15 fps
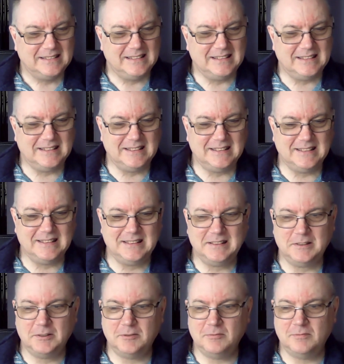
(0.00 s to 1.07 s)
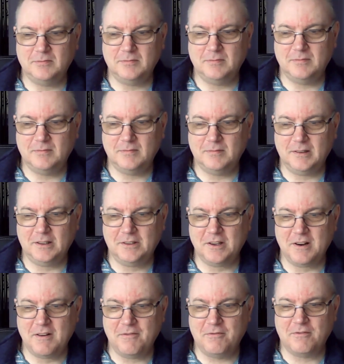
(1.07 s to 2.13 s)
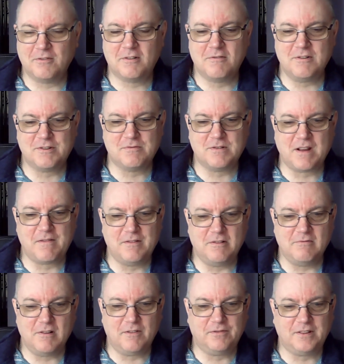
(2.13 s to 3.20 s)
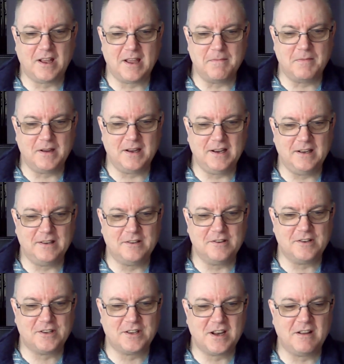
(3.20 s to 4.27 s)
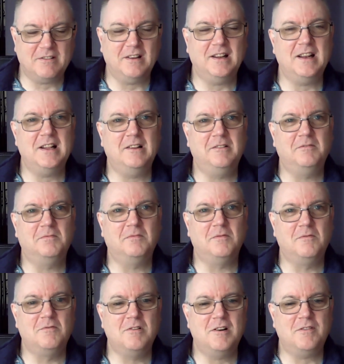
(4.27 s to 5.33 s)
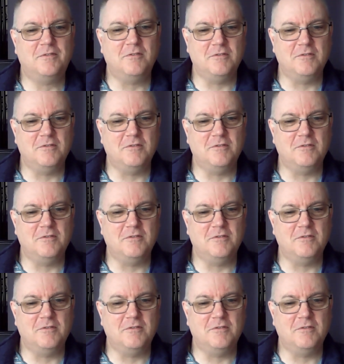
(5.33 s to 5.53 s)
I don't know if Chris was having a rough day, but it does sound a little rough.